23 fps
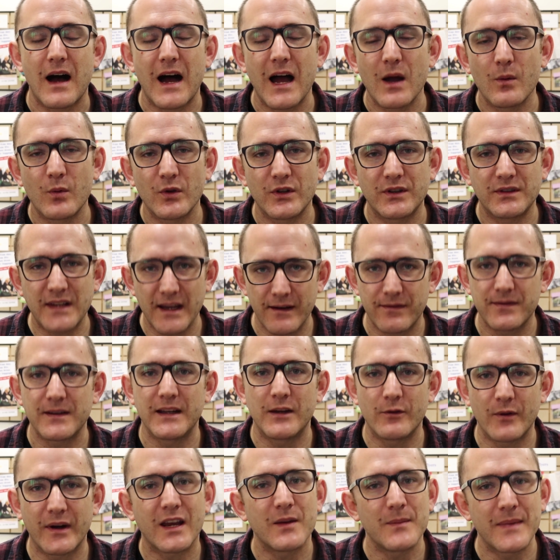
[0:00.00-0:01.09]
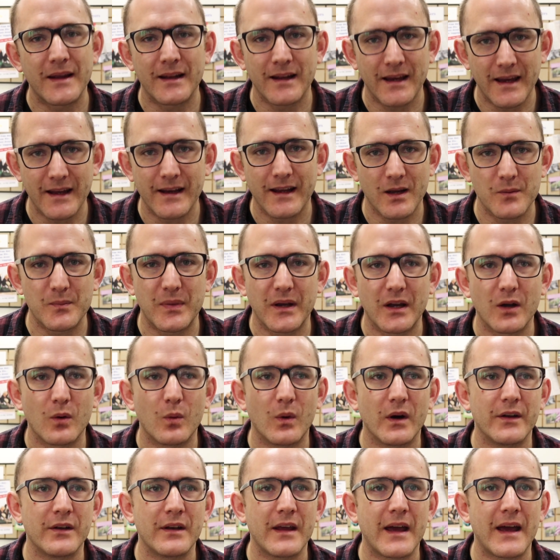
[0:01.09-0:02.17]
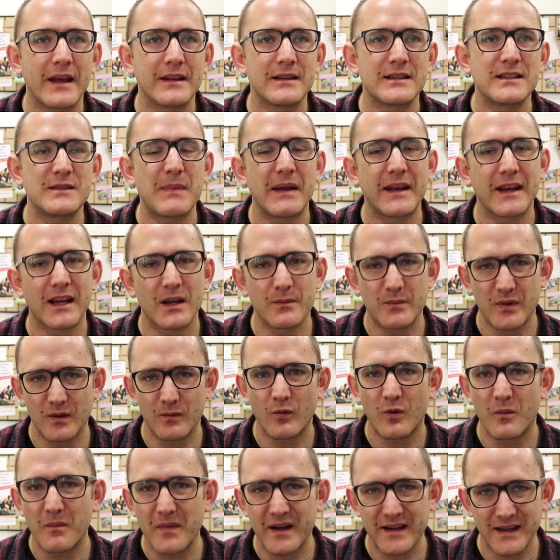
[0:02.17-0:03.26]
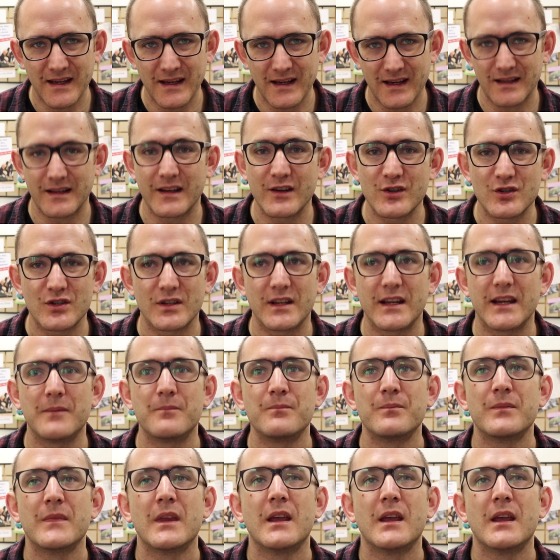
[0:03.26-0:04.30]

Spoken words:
I would definitely recommend getting a bigger one and spending a bit more money initially.